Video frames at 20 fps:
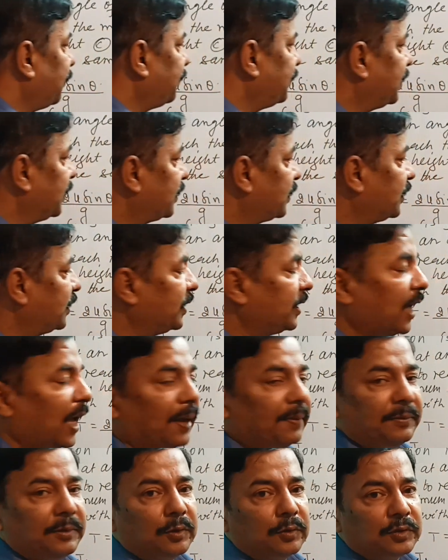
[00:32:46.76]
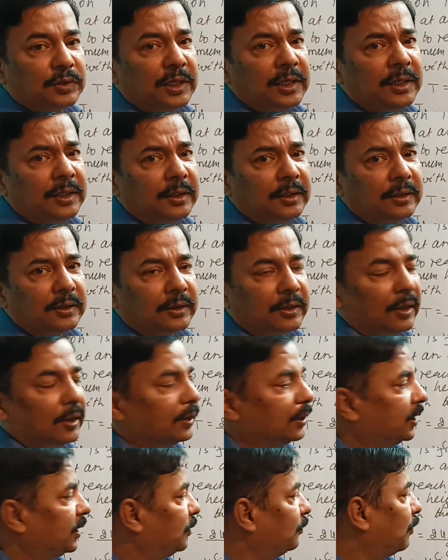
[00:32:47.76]
of 60, I am using
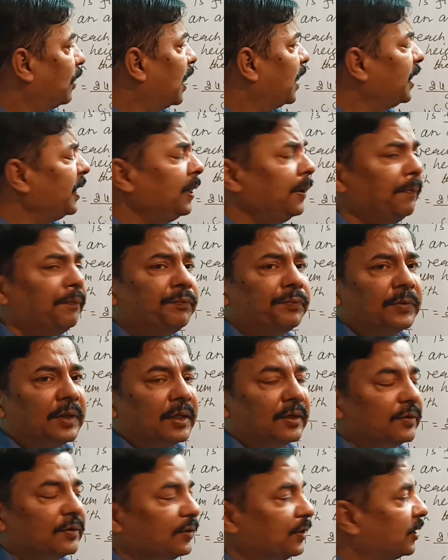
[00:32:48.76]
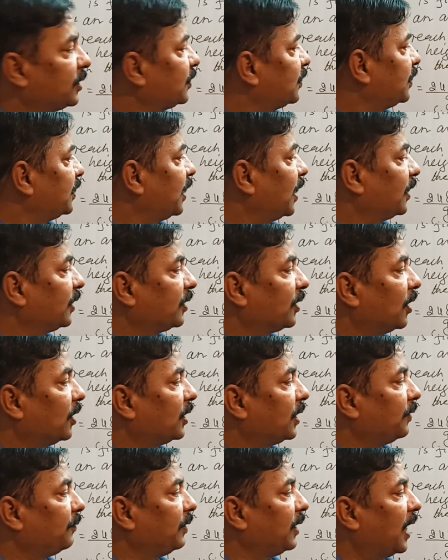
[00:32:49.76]
30. Why? 60 and
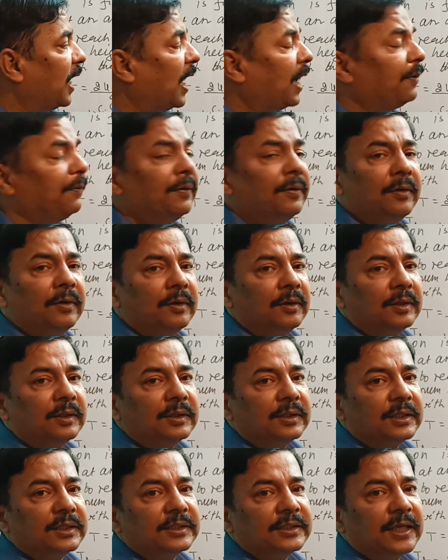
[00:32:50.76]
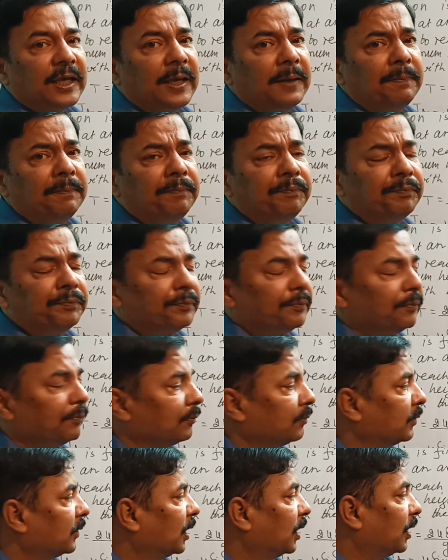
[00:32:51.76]
30 will have the same
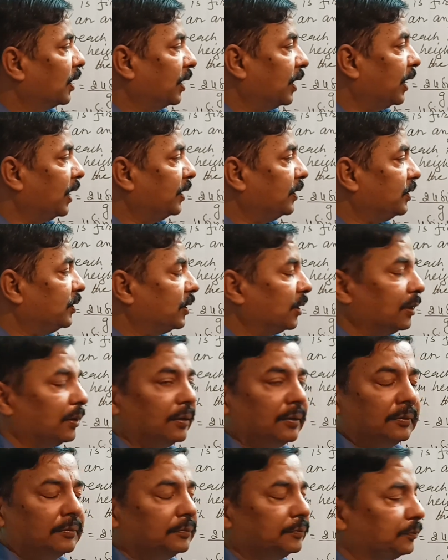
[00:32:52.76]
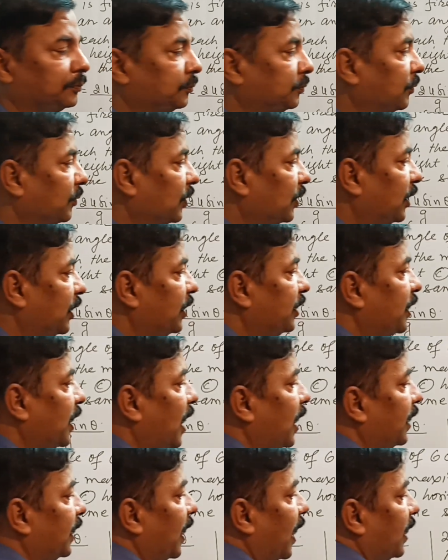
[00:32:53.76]
range,
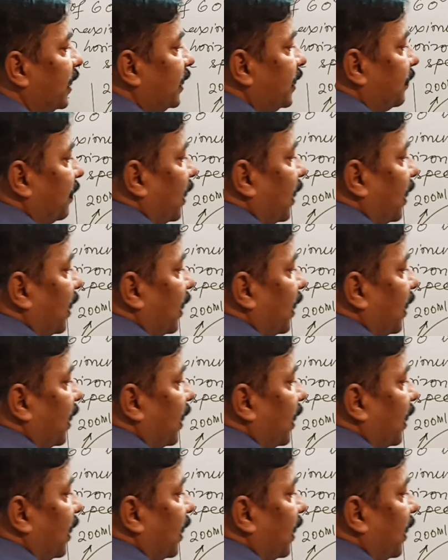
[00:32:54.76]
theta and 90